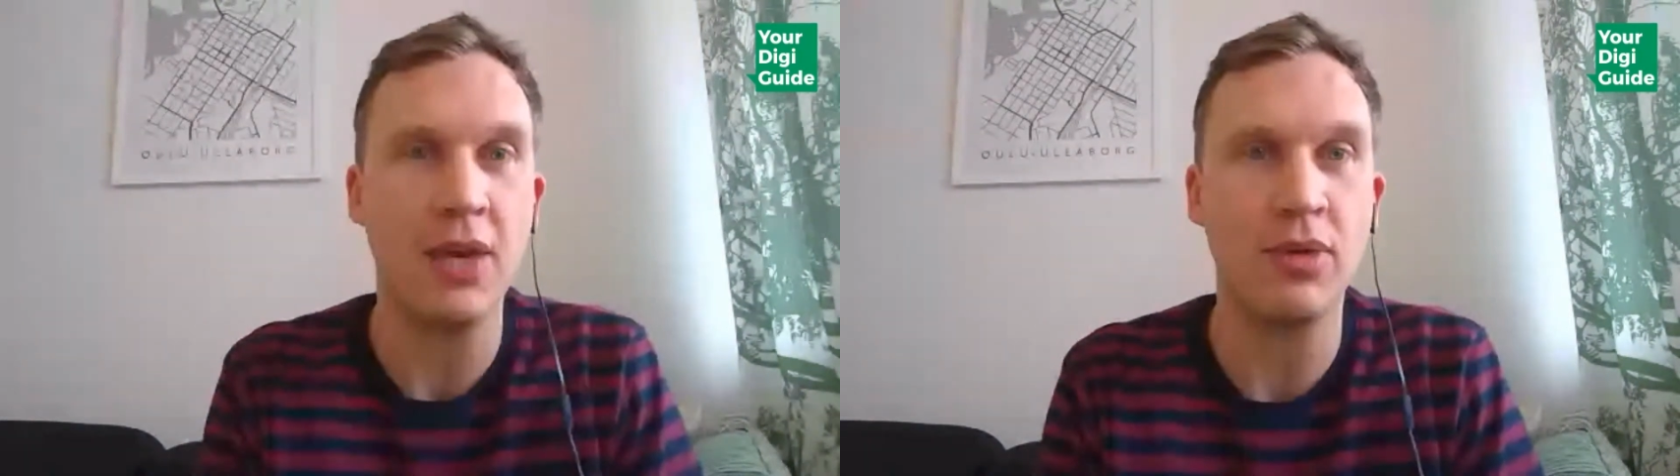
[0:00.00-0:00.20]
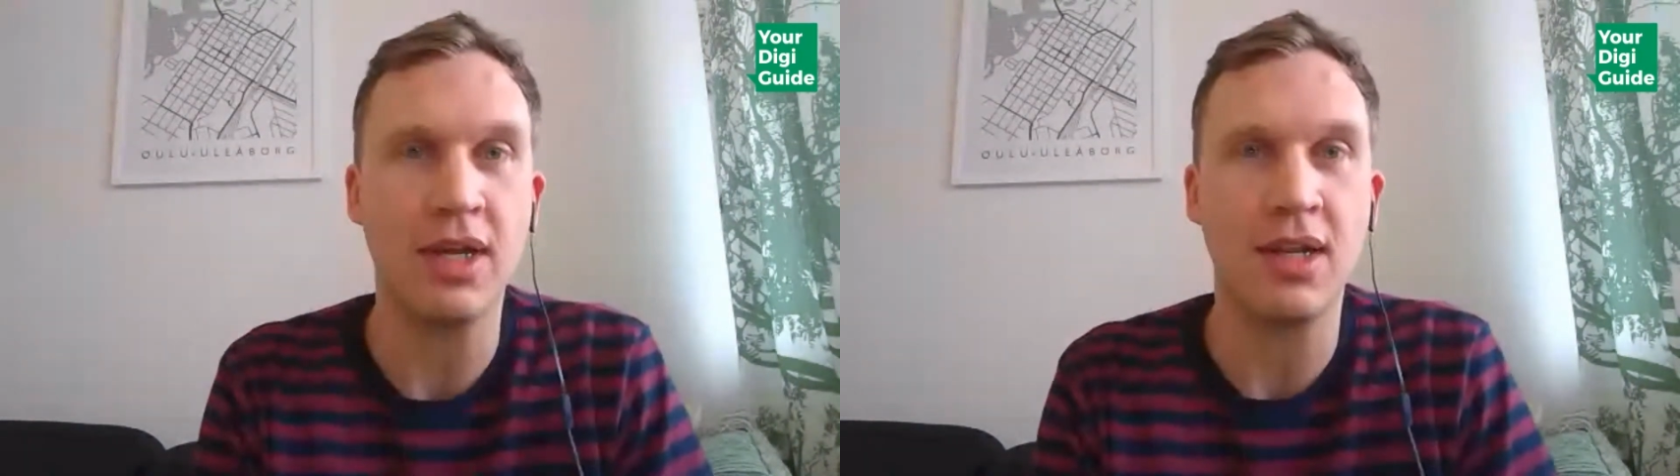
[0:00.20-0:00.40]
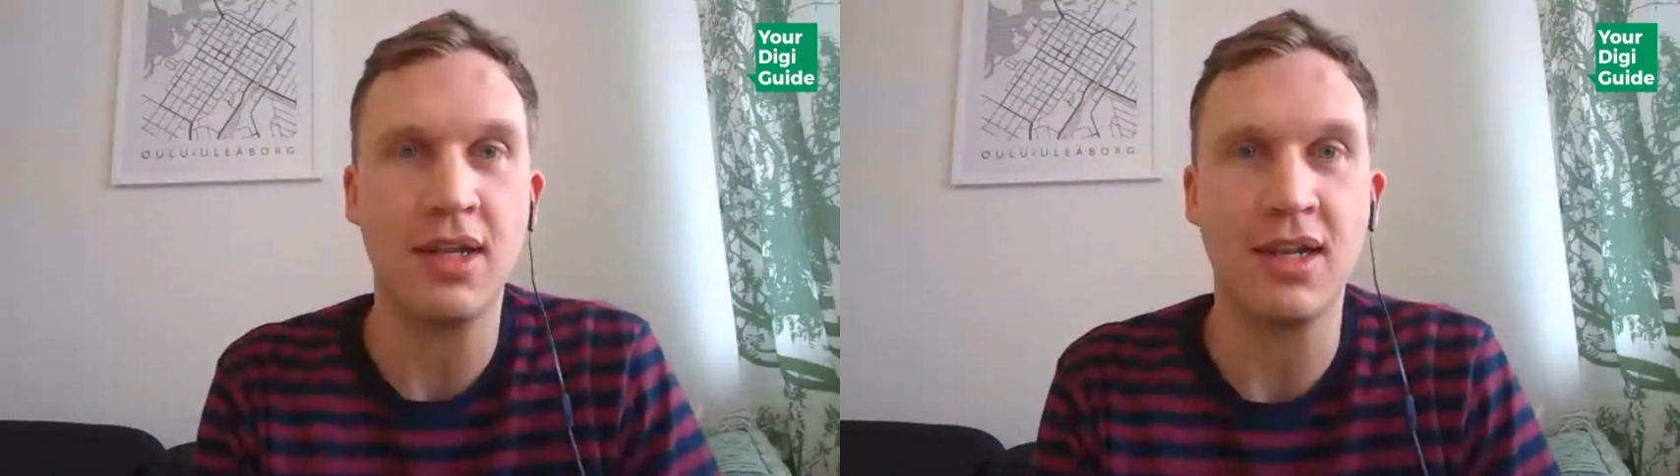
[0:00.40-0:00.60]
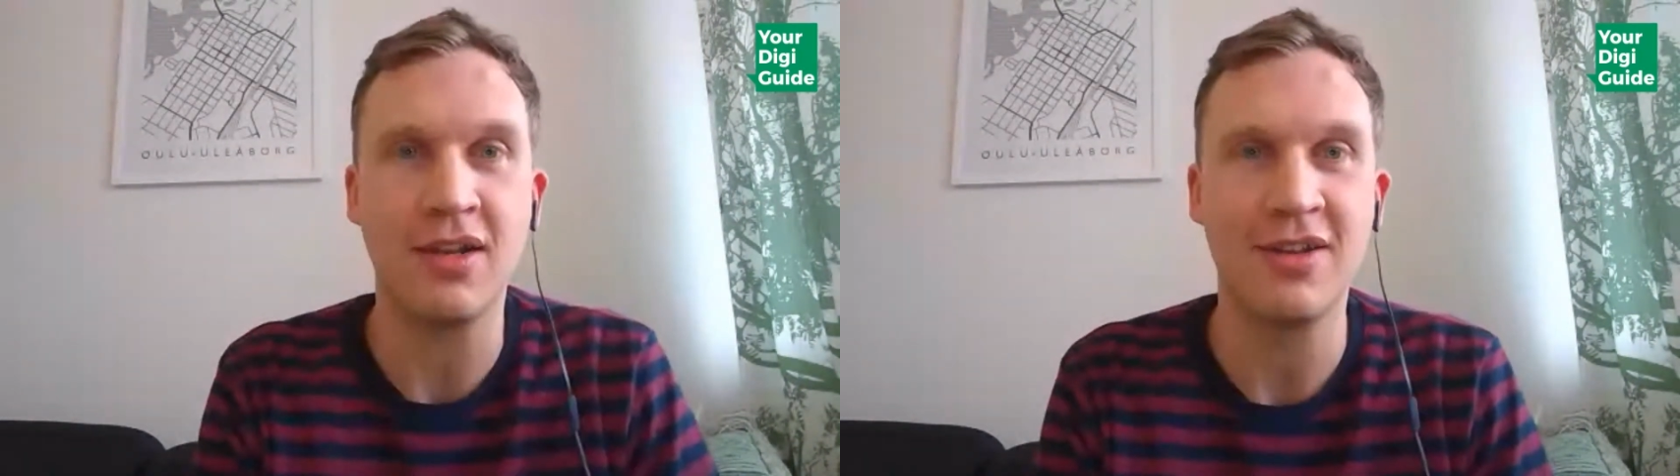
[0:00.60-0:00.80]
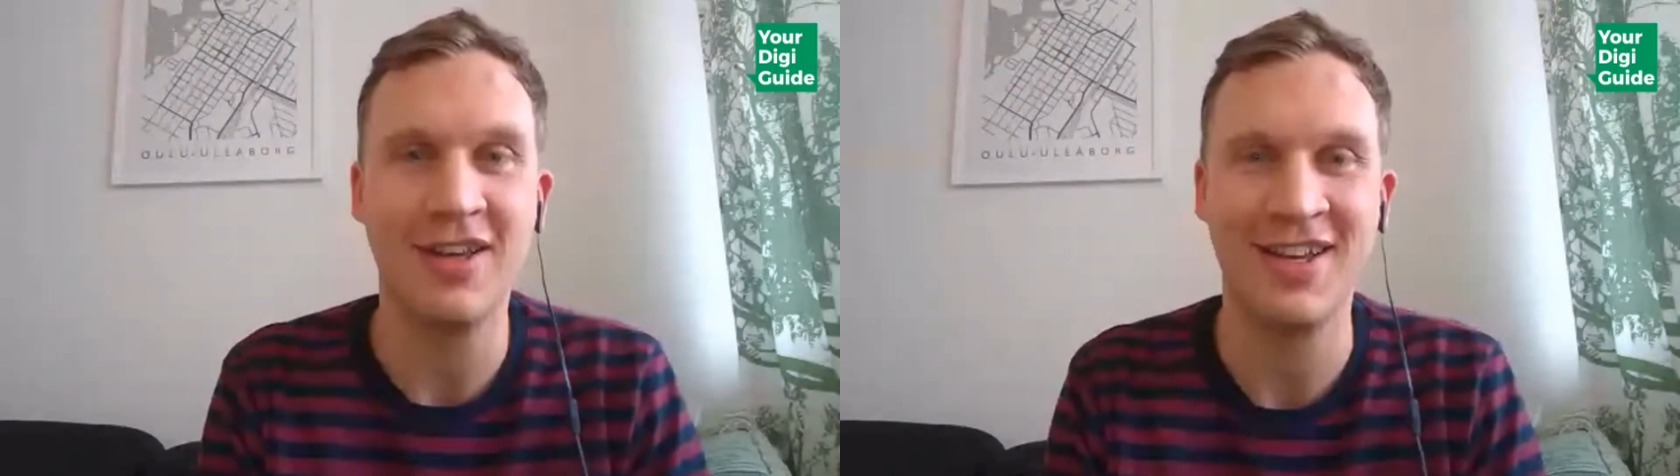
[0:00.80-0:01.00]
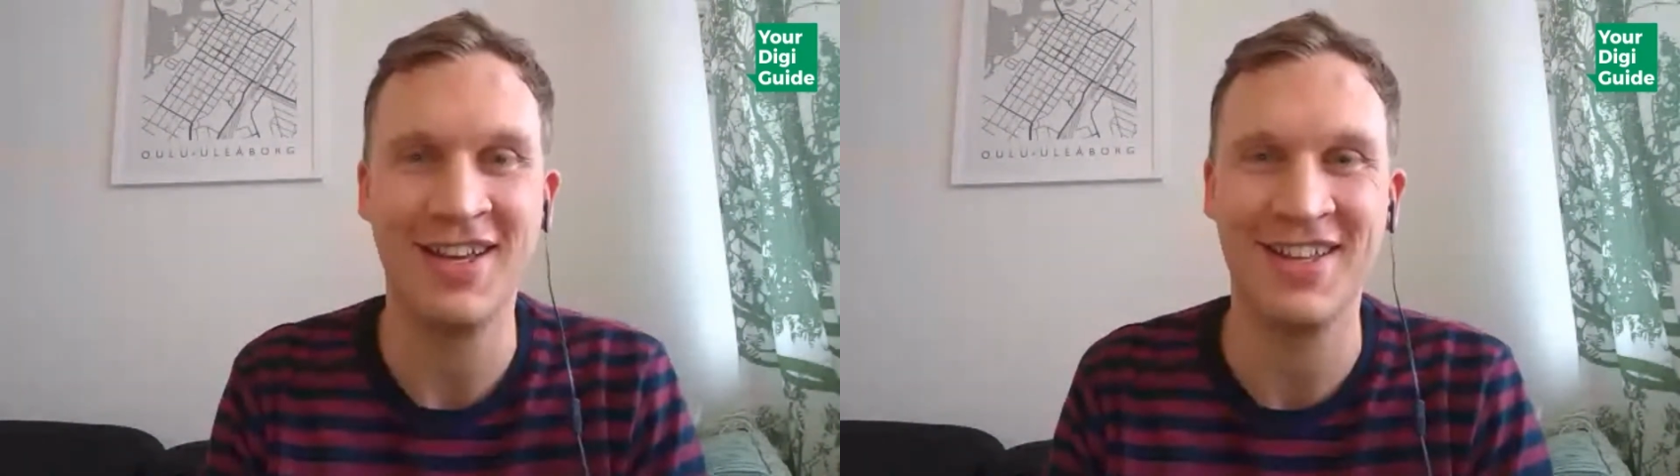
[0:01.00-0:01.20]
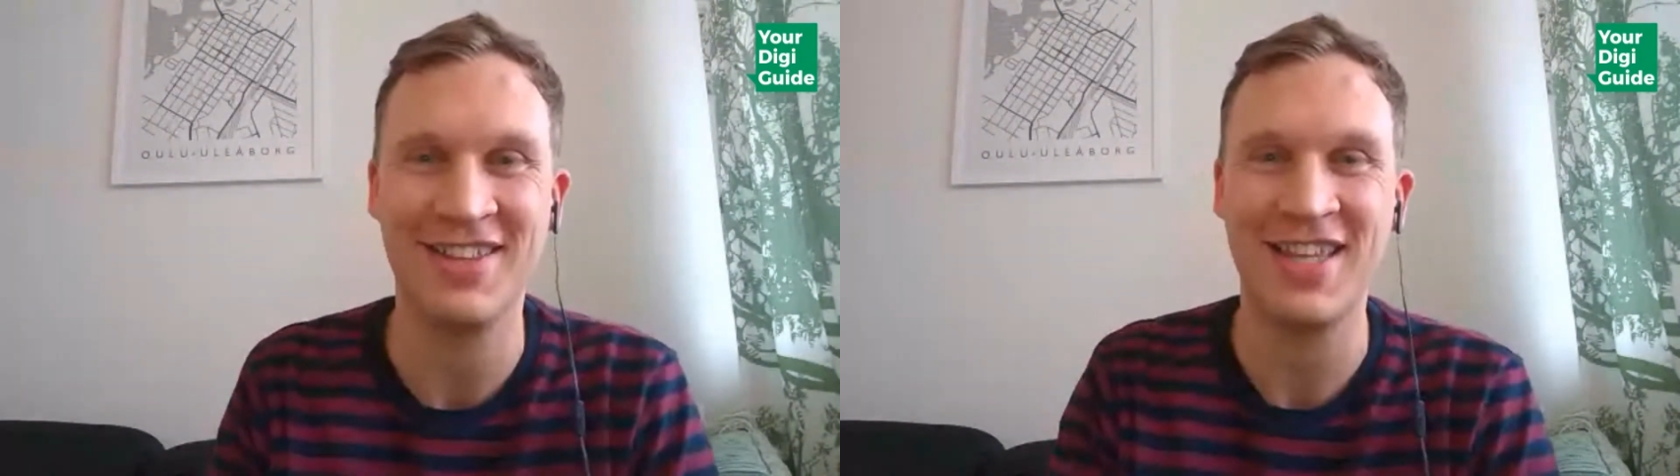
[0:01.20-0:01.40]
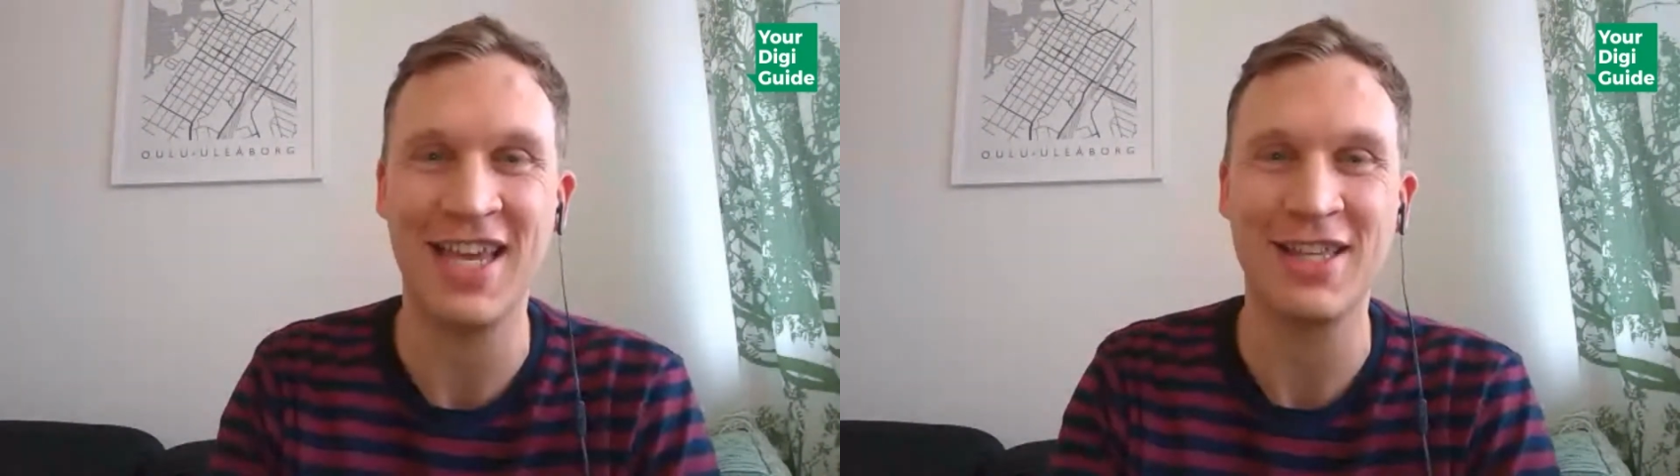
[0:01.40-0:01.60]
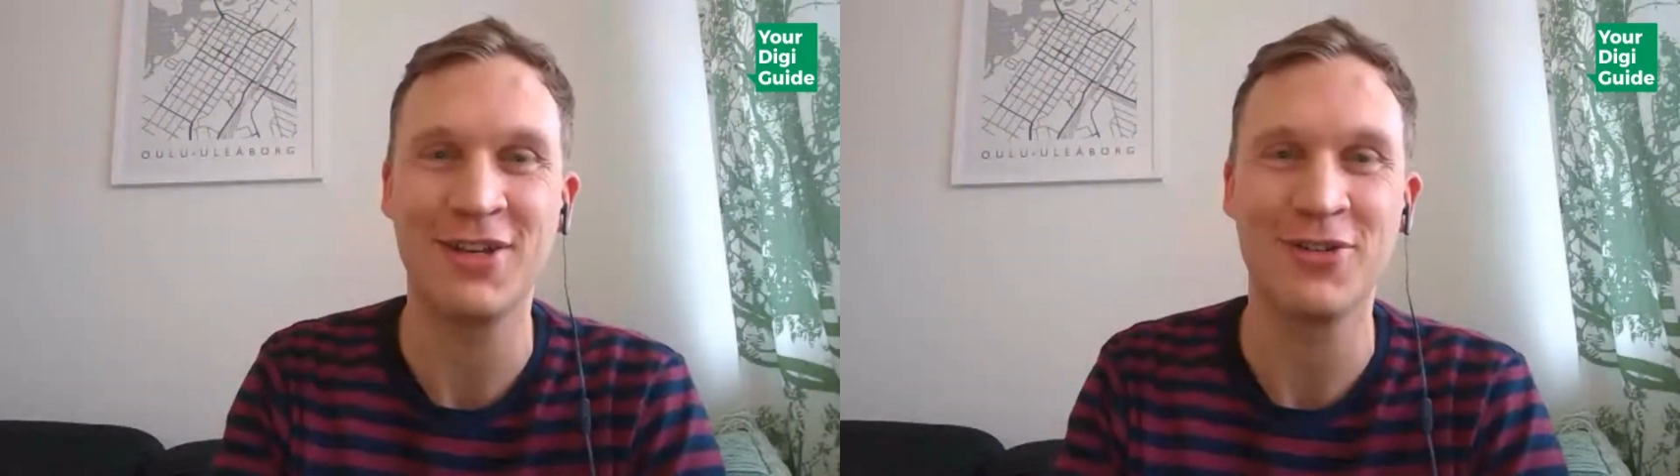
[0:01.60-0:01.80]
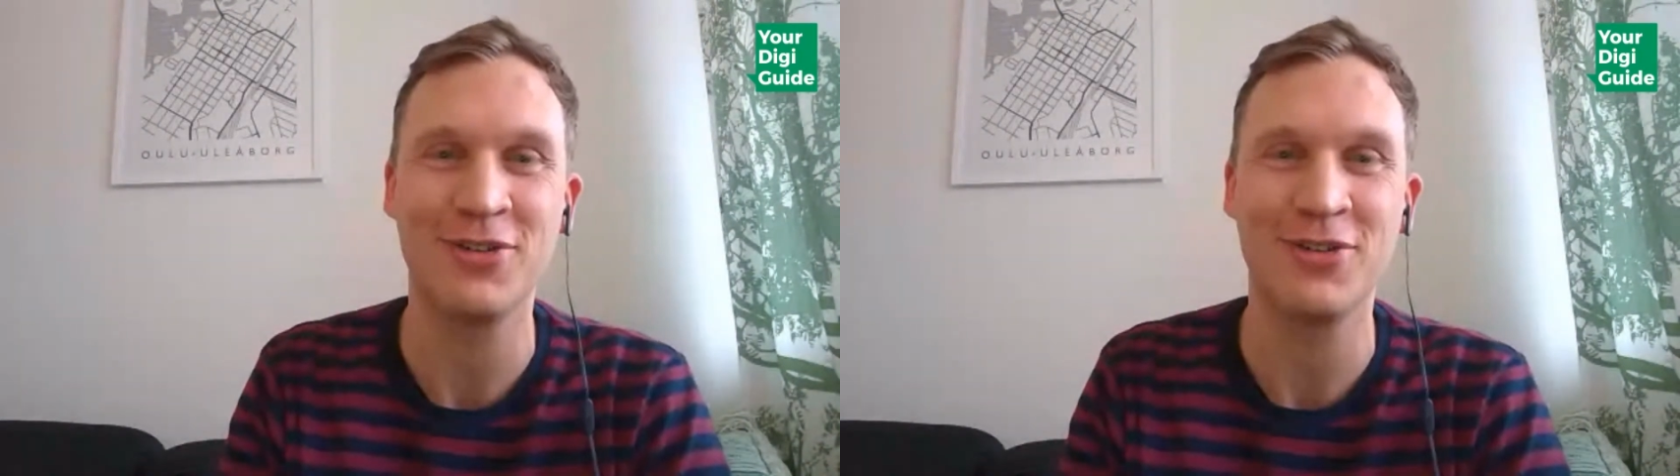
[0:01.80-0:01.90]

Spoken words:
We had a little technical